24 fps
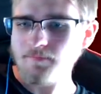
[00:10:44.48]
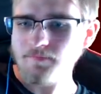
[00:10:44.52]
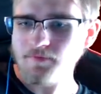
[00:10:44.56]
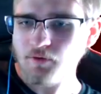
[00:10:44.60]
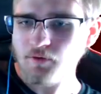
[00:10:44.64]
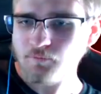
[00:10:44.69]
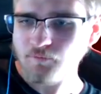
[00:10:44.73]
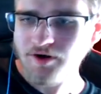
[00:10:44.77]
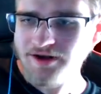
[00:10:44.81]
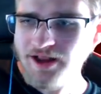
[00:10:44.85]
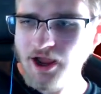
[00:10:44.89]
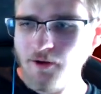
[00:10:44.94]

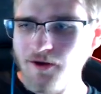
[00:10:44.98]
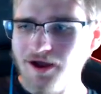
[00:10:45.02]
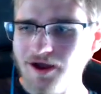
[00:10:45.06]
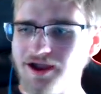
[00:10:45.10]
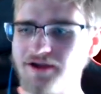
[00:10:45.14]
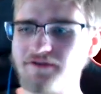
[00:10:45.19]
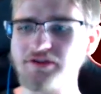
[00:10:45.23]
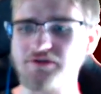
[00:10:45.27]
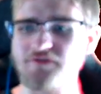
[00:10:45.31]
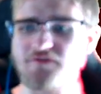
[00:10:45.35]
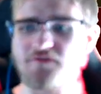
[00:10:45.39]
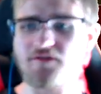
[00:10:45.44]
Right now, I
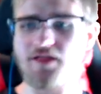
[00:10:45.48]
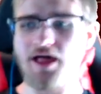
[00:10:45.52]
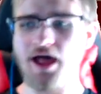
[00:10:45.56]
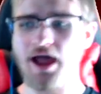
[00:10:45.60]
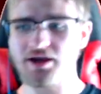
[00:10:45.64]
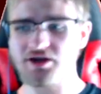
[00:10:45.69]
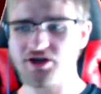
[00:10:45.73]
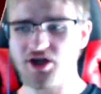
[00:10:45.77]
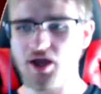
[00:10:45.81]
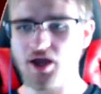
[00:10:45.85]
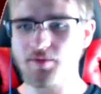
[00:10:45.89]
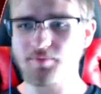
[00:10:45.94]
have the
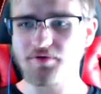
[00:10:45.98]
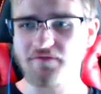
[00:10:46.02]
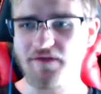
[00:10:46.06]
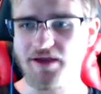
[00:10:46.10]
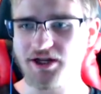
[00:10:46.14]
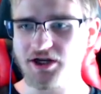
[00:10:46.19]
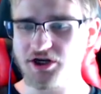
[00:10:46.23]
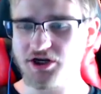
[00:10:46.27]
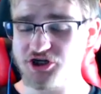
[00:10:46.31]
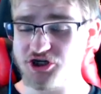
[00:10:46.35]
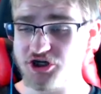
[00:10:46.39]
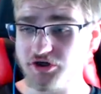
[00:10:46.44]
flying type
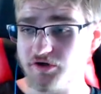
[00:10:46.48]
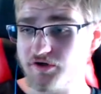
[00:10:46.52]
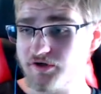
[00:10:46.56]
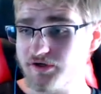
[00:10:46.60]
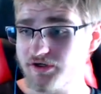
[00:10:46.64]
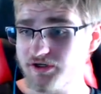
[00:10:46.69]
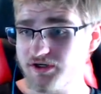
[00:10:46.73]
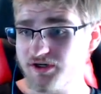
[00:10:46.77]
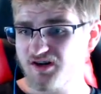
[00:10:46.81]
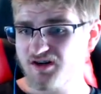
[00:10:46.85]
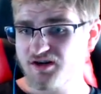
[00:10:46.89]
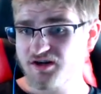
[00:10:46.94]
advantage here.
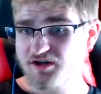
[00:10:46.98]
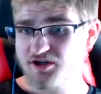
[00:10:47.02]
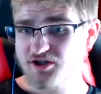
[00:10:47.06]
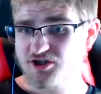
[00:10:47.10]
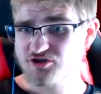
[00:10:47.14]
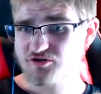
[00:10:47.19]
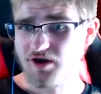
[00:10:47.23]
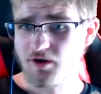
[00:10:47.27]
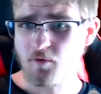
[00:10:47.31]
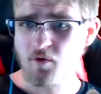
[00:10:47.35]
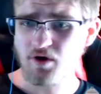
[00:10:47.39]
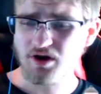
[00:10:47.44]

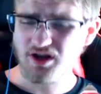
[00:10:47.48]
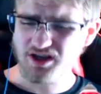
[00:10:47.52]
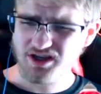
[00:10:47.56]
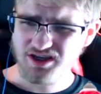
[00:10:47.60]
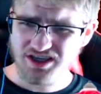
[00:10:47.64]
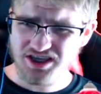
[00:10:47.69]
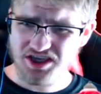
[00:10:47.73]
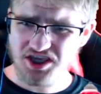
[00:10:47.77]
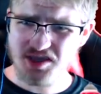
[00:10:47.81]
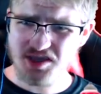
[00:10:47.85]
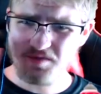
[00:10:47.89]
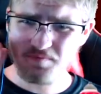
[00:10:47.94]
So I want to
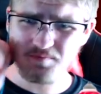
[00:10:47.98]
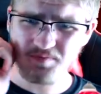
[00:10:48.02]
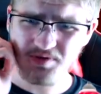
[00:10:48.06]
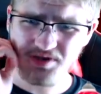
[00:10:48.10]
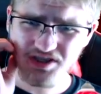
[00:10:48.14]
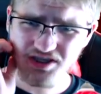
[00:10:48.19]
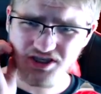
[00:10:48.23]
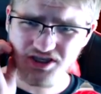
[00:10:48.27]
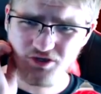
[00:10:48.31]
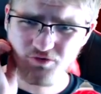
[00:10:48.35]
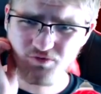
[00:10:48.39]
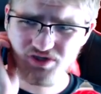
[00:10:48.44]
keep
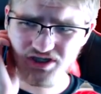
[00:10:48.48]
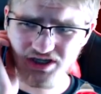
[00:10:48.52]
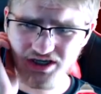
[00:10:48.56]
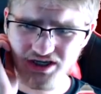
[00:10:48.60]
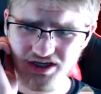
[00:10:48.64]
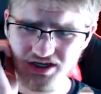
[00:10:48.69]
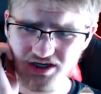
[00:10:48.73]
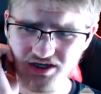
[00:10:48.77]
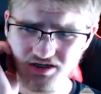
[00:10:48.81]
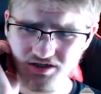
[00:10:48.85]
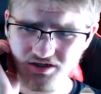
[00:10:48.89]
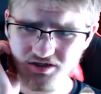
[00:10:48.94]
using
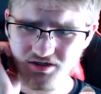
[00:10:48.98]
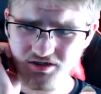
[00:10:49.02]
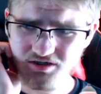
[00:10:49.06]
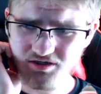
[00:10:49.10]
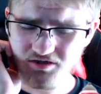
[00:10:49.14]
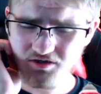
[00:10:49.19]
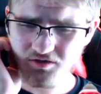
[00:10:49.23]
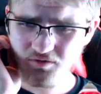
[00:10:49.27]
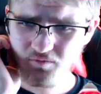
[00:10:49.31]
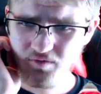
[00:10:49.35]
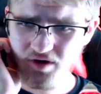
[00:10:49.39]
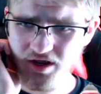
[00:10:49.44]
it,
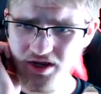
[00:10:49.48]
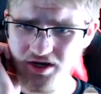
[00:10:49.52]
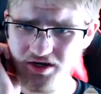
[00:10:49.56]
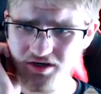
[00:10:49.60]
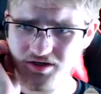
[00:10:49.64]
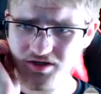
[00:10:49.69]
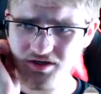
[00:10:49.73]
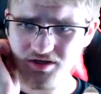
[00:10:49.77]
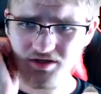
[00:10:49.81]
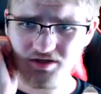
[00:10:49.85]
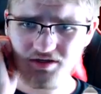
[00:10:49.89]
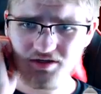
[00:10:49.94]
right?
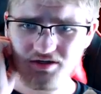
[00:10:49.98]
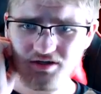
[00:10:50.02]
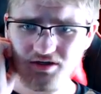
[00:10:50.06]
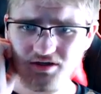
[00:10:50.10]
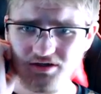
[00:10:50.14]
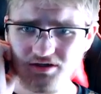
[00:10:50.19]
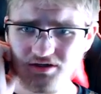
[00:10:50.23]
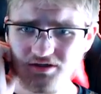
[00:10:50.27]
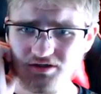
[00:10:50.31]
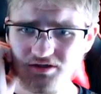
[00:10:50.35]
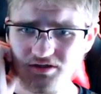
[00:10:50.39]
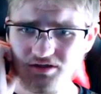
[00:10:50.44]

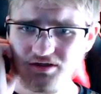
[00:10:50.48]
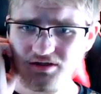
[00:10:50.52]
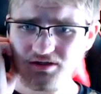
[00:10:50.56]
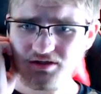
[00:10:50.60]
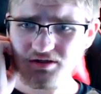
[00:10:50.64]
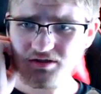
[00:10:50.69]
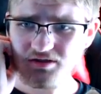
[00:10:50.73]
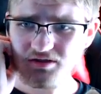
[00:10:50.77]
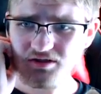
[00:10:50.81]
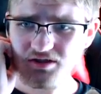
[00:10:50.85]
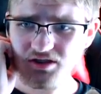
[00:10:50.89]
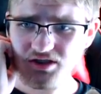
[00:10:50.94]

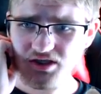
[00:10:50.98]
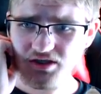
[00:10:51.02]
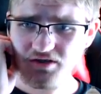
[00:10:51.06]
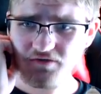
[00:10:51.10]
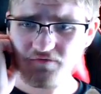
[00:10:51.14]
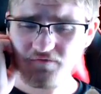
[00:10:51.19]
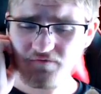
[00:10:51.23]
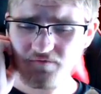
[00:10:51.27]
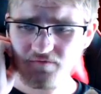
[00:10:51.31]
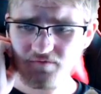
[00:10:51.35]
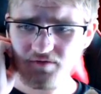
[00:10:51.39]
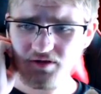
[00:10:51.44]
Like
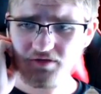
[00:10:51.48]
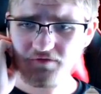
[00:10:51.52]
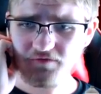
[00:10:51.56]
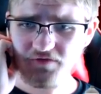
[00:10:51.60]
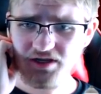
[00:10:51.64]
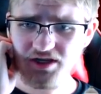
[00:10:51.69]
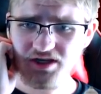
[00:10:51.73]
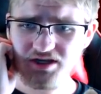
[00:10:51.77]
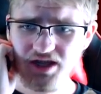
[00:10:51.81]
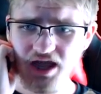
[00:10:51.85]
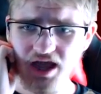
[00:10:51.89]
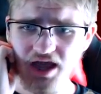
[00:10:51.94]
if
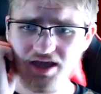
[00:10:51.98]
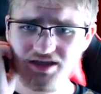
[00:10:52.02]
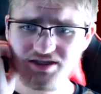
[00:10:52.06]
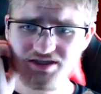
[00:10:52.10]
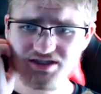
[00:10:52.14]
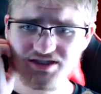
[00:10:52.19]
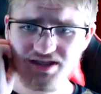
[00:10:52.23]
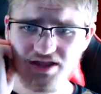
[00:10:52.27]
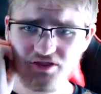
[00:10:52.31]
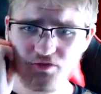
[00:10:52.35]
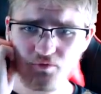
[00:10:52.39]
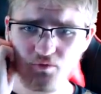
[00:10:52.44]
he dies,
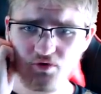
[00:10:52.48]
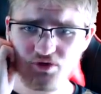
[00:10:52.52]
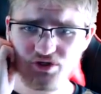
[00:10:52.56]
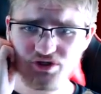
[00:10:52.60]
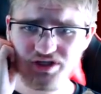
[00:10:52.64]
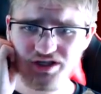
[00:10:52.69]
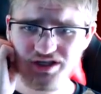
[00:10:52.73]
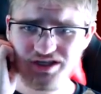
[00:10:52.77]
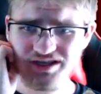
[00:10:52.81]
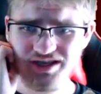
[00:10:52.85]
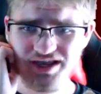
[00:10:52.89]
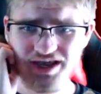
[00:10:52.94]
it's not the worst
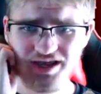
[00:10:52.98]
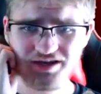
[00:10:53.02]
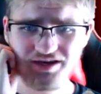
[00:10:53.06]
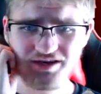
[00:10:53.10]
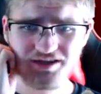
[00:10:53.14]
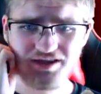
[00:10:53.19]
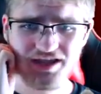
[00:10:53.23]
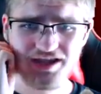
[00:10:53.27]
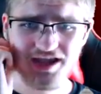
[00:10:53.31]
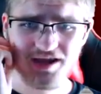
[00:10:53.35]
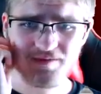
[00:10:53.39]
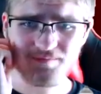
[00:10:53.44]
thing. Yeah, and
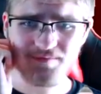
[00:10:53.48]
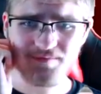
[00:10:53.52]
like I'm